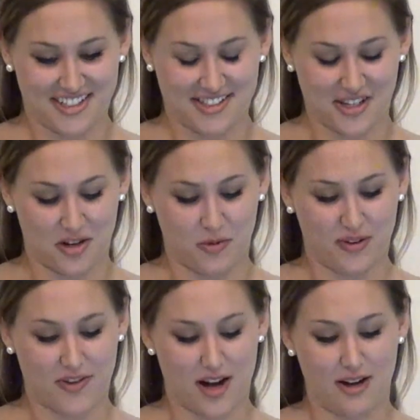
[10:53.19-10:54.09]
So
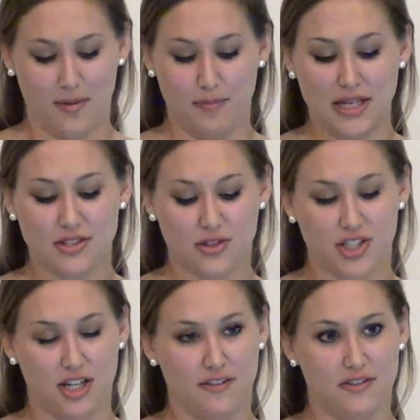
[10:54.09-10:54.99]
we've got a mental
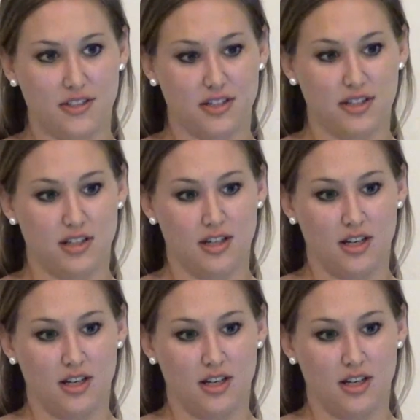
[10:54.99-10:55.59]
shift